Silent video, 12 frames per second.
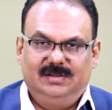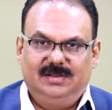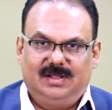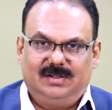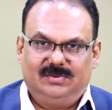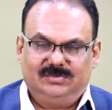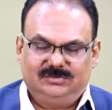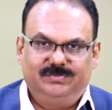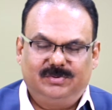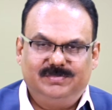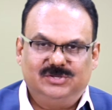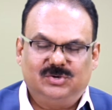Now,
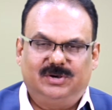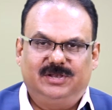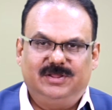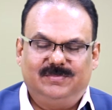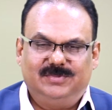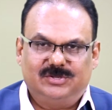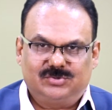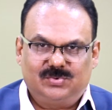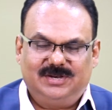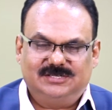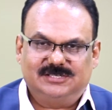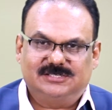for majority of the
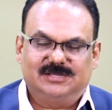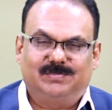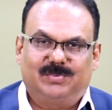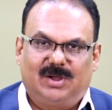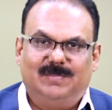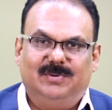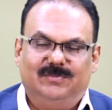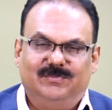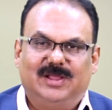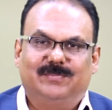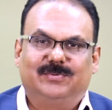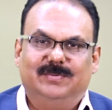students, it's a problem
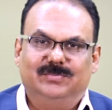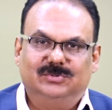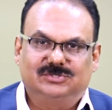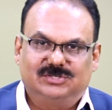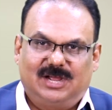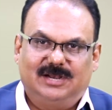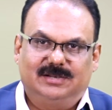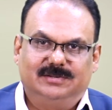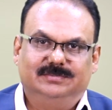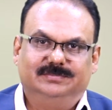where from to start